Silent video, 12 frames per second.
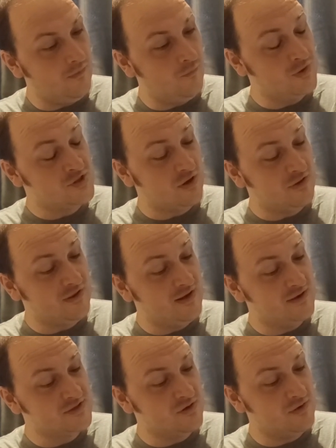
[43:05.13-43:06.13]
which I
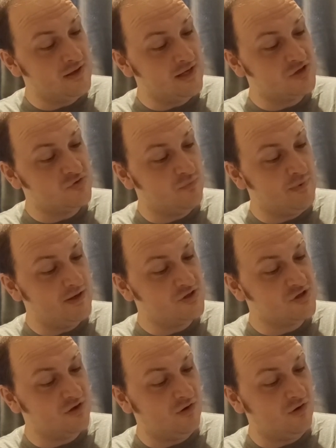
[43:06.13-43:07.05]
think has got an actual picture